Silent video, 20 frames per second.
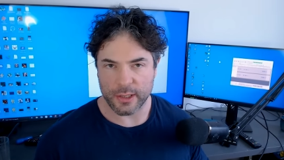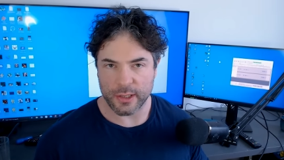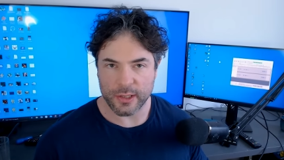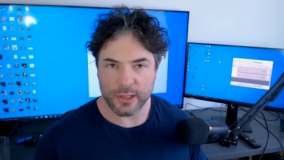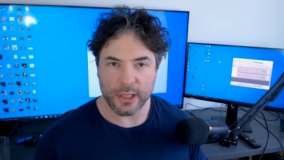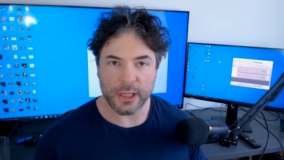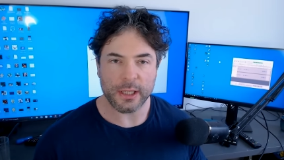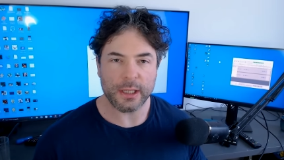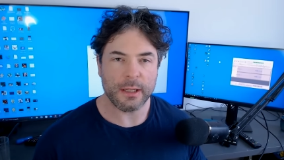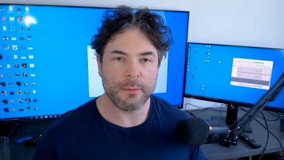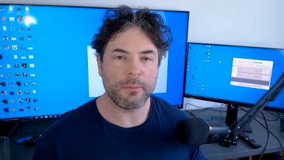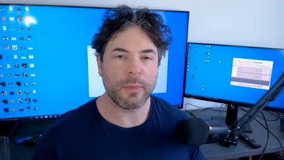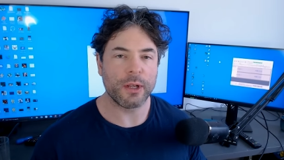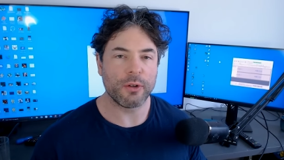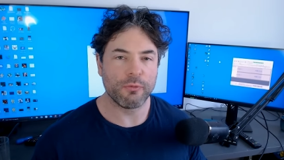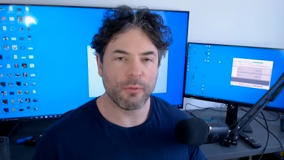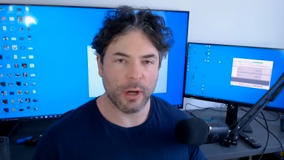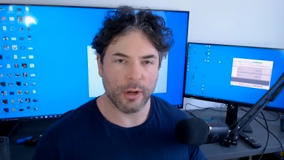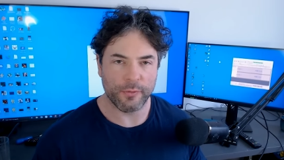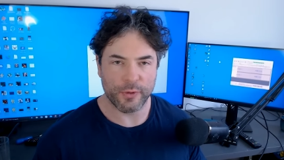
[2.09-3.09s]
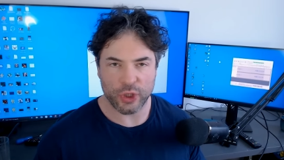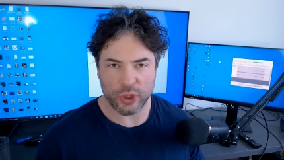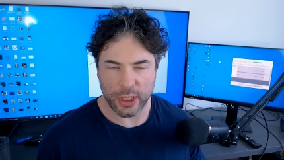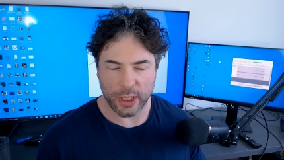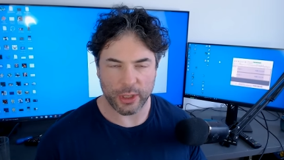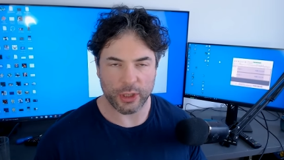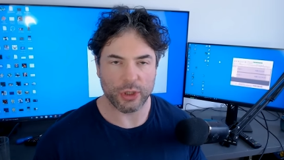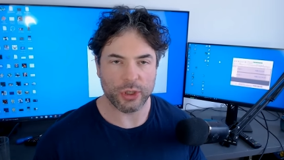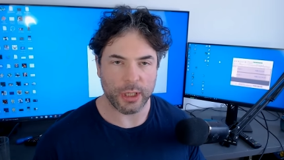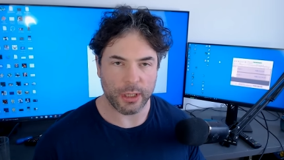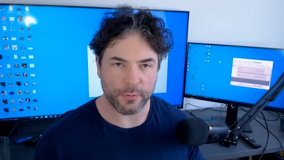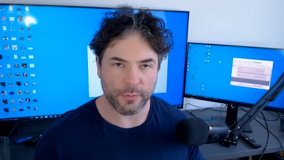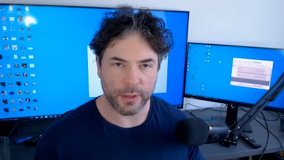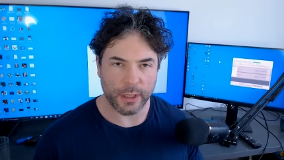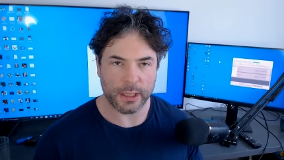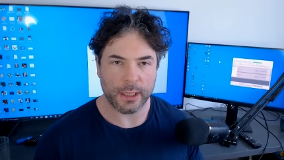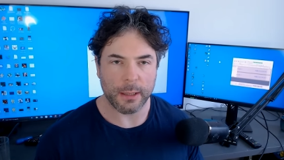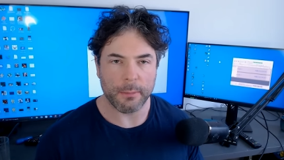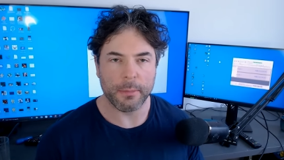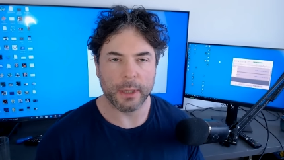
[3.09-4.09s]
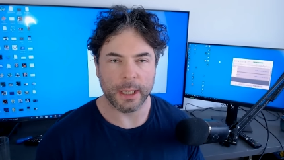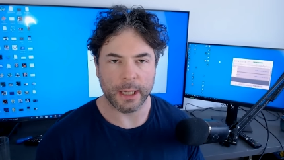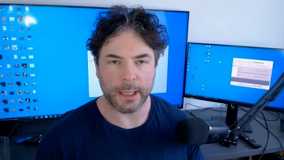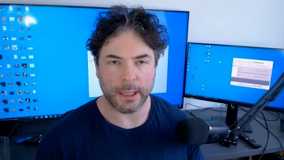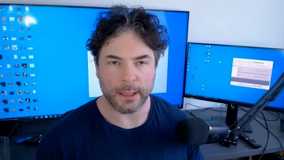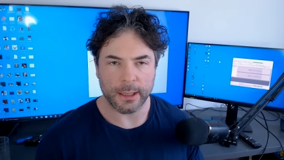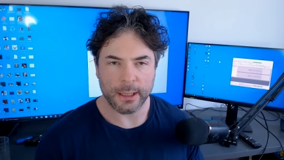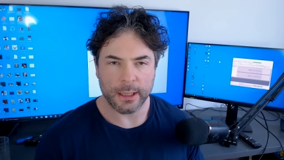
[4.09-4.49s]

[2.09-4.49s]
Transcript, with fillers: certainly been rather challenging for the company,